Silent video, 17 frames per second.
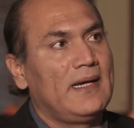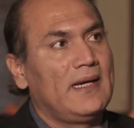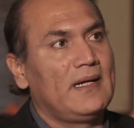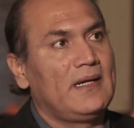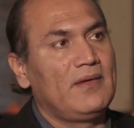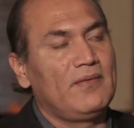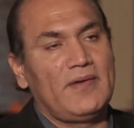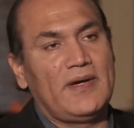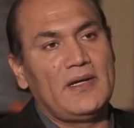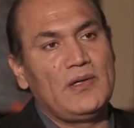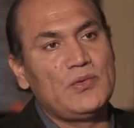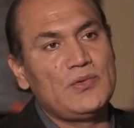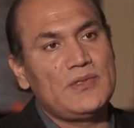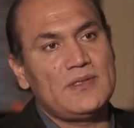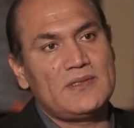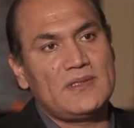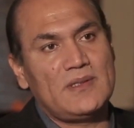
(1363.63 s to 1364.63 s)
And if I
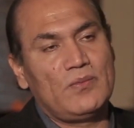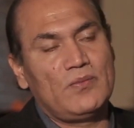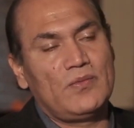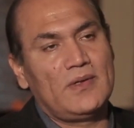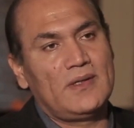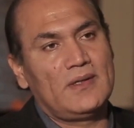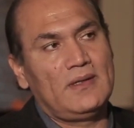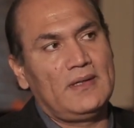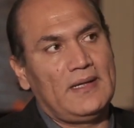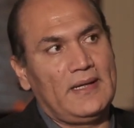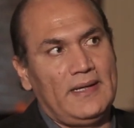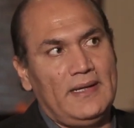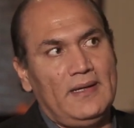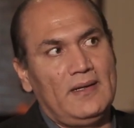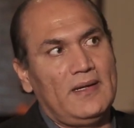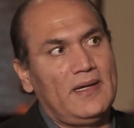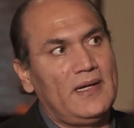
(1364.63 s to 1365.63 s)
lose someone,
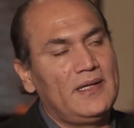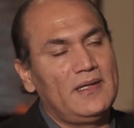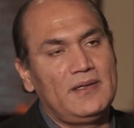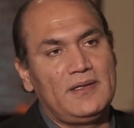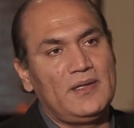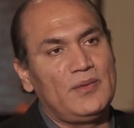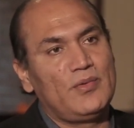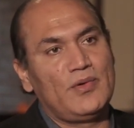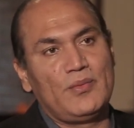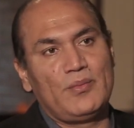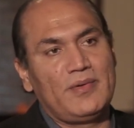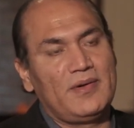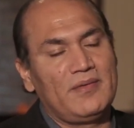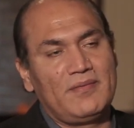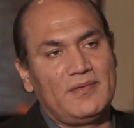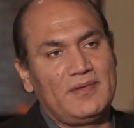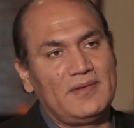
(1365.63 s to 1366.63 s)
again, I keep on
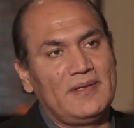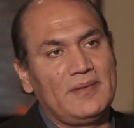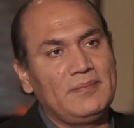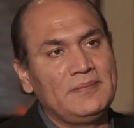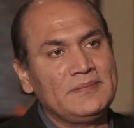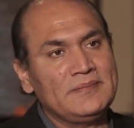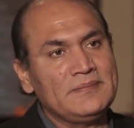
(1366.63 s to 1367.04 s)
praying for them.